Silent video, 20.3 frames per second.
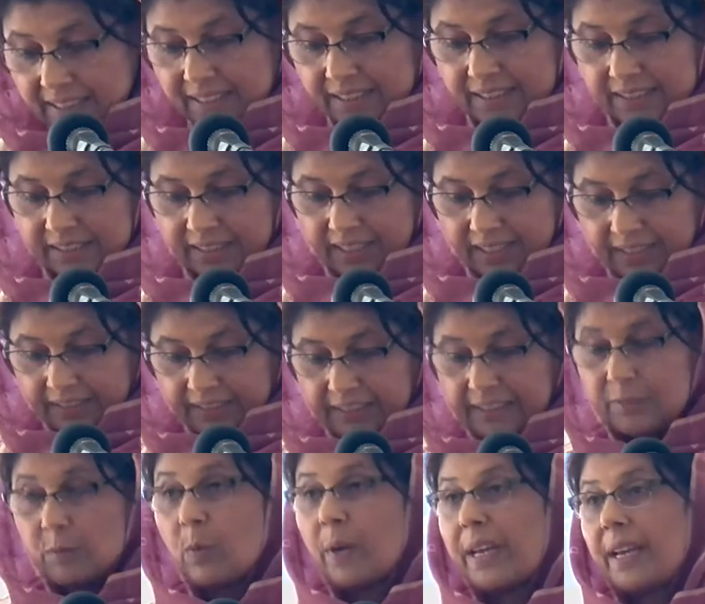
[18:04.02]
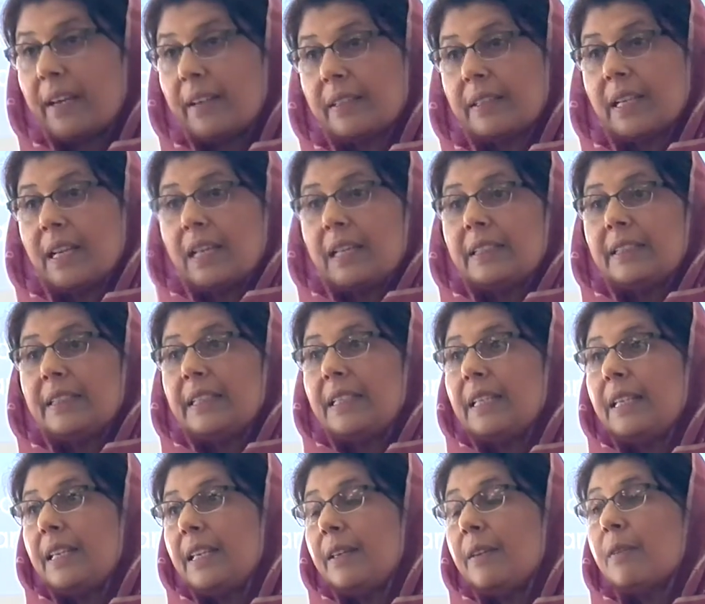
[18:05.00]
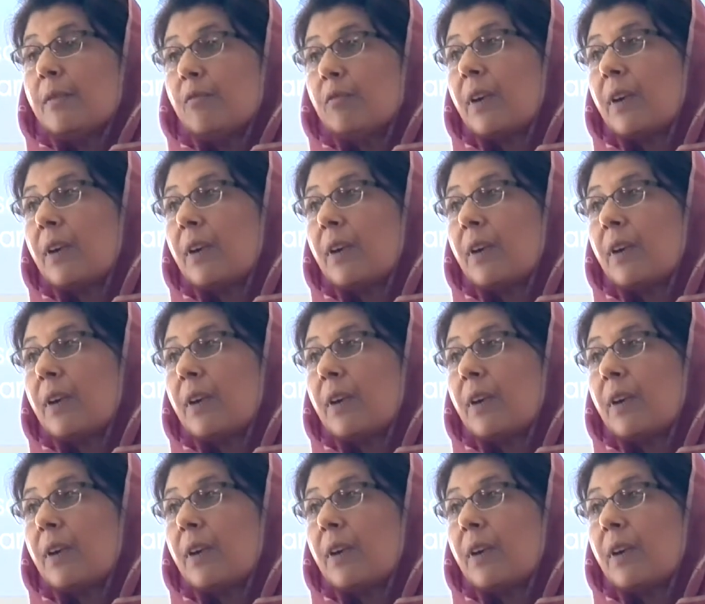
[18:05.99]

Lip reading: is where the